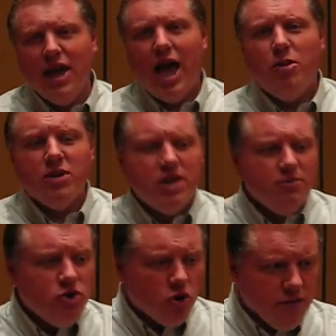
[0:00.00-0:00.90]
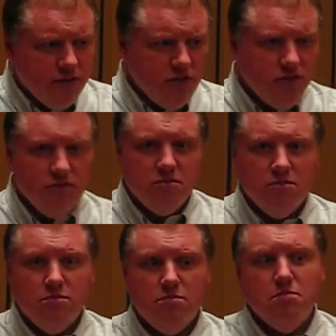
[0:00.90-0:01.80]
I'll become nervous,
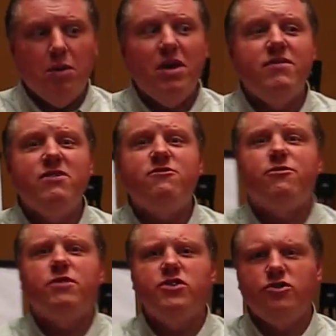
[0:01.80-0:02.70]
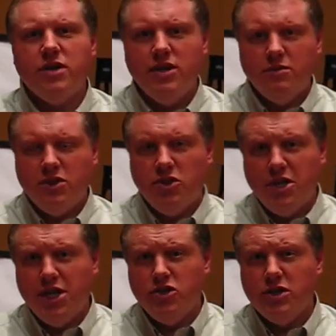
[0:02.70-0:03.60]
maybe even frustrated with the
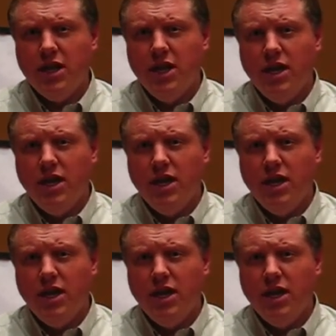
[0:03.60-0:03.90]
change,